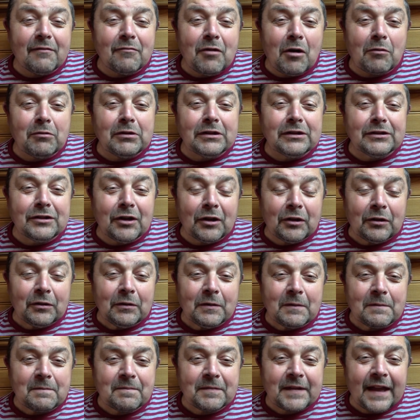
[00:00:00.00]
what we'll
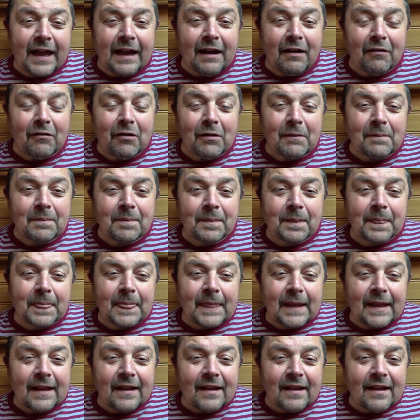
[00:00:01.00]
do now,
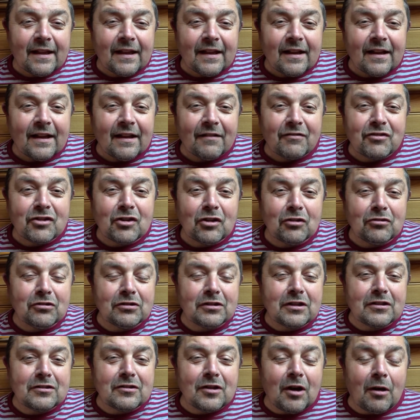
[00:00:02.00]
I've showed
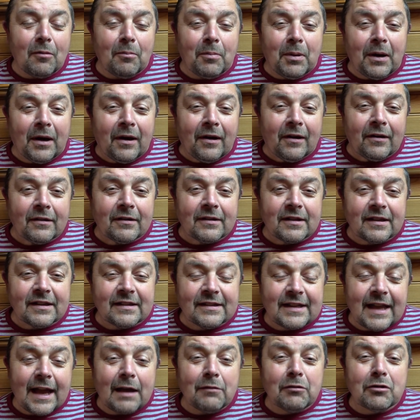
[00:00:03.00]
you the top part,
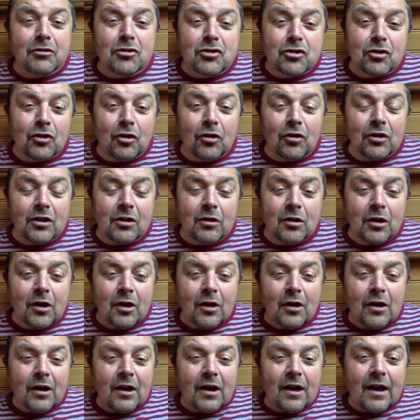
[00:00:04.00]
now we'll show you
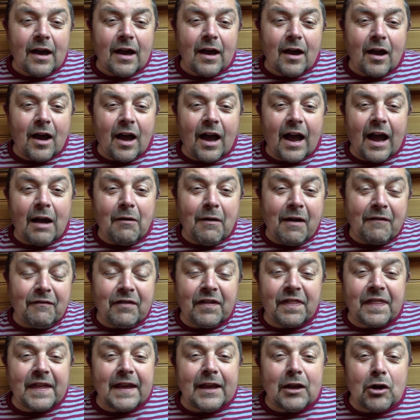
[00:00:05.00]
how
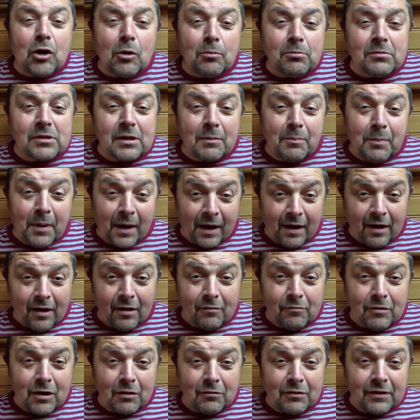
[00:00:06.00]
everything comes
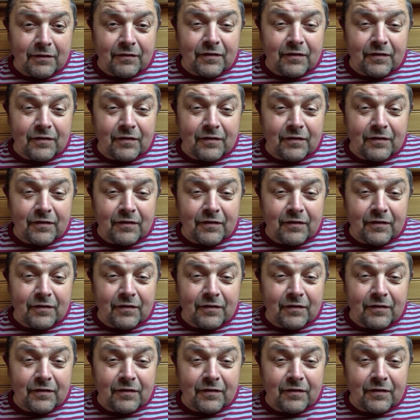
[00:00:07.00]
apart, what